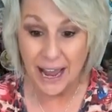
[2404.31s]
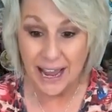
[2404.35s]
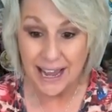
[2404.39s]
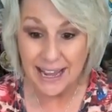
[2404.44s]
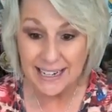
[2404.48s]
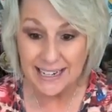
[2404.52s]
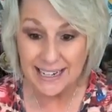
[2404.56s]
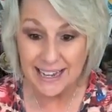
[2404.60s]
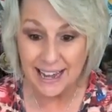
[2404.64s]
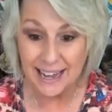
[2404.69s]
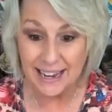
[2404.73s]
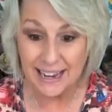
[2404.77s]

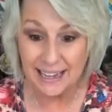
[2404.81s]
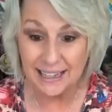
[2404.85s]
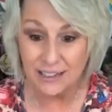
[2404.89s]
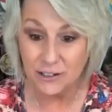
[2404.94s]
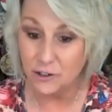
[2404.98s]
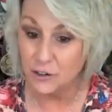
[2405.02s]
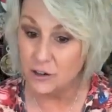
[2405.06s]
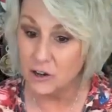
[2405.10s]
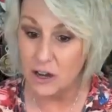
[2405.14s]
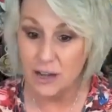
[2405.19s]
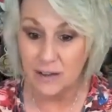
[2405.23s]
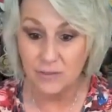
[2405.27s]
Hey,
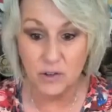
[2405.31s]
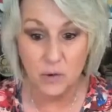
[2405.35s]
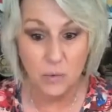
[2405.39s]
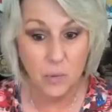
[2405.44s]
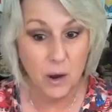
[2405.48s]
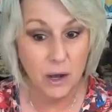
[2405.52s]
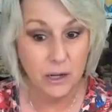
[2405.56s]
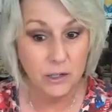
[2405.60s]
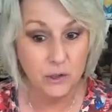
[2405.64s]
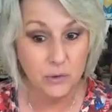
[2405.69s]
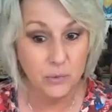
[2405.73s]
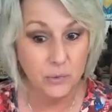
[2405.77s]
Diane, you're going to have to
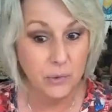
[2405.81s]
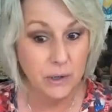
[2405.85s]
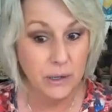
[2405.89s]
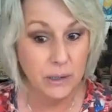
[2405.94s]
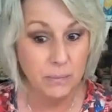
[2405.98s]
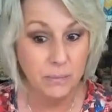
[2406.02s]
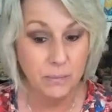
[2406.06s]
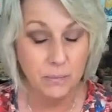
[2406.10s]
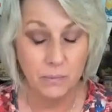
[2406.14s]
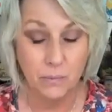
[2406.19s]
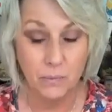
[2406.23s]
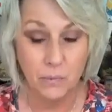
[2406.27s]
watch
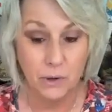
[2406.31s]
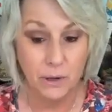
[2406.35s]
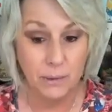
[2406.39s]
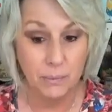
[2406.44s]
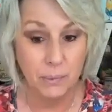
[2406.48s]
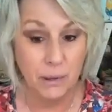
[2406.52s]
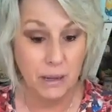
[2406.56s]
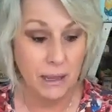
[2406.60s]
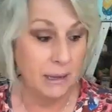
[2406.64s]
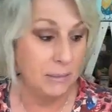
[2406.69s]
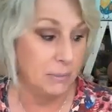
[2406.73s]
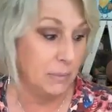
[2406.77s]
re-
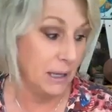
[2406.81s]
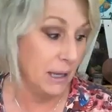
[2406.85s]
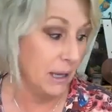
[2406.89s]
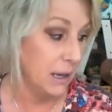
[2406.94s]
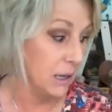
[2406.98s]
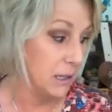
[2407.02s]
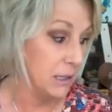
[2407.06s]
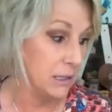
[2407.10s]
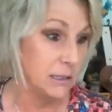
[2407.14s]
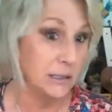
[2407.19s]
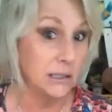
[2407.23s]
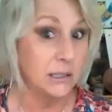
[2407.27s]
replay
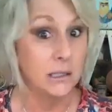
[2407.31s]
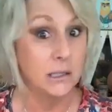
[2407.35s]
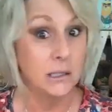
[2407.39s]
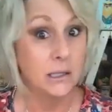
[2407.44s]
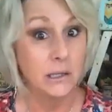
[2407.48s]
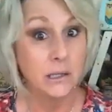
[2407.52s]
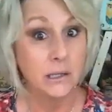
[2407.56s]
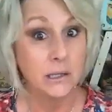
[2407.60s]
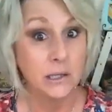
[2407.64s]
because